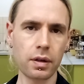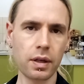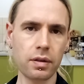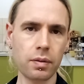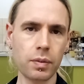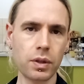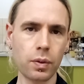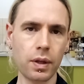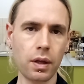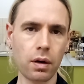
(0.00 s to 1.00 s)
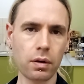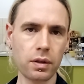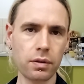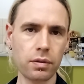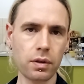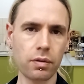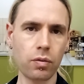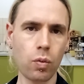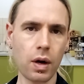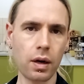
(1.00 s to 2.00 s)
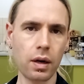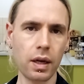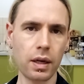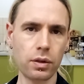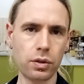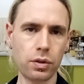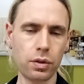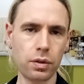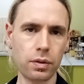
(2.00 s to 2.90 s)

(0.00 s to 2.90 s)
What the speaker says: is in between the octaves of 1 and 2,